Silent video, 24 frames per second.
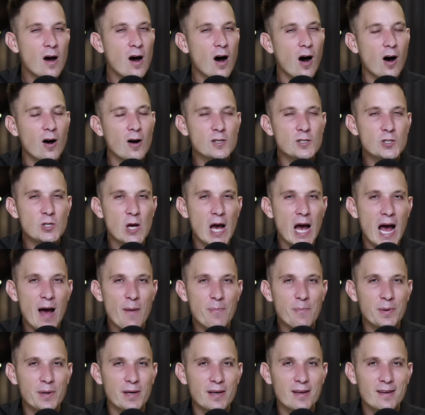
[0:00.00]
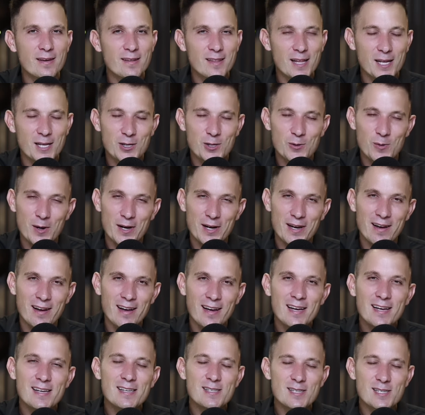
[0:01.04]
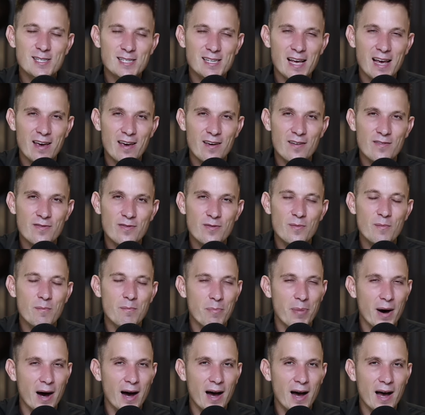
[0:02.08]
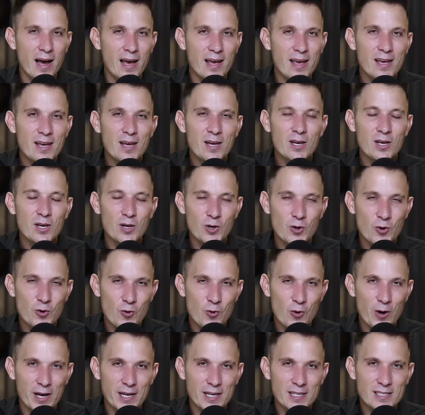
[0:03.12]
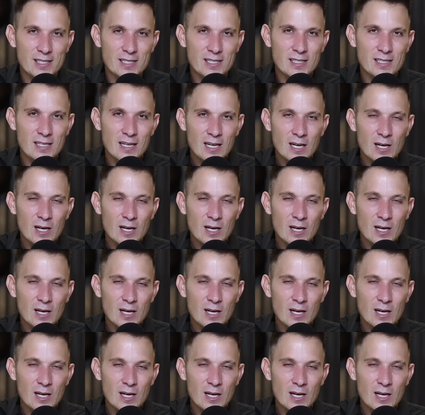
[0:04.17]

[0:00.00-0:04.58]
Aren't you happy that you are saved by grace?